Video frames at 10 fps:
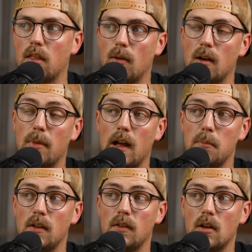a threaded
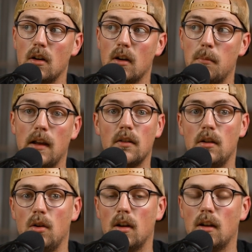pipe insert, and basically
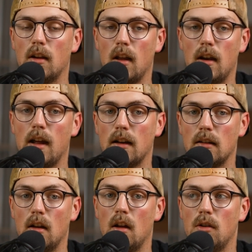you can
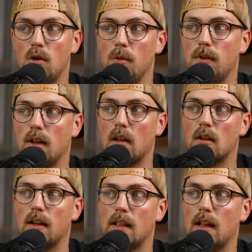connect tubes together
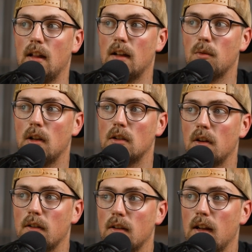like that. That's what it
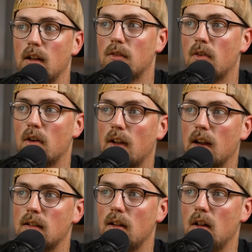looks like as far as I
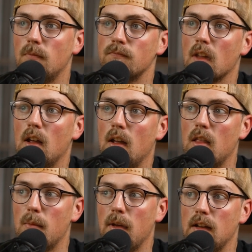could tell.
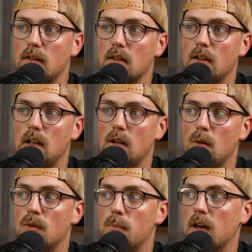And then basically he
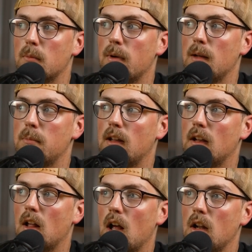used maker pipe
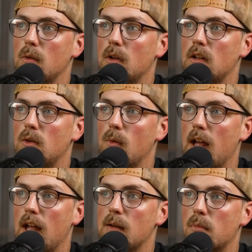and conduit to
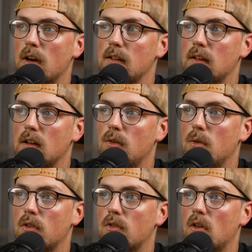add bracing to
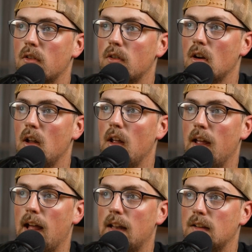the structure,
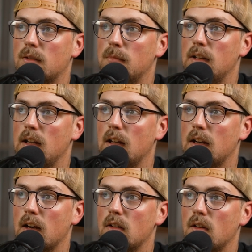added some T
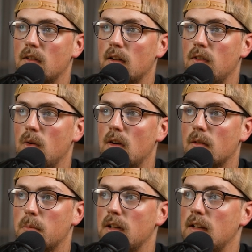connectors in a few
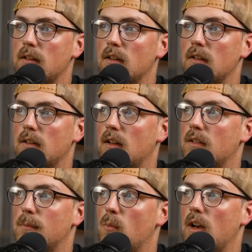different places and
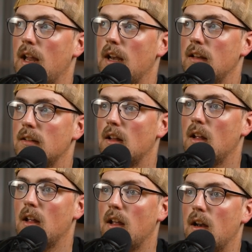some 180s,
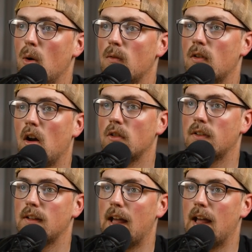and overall just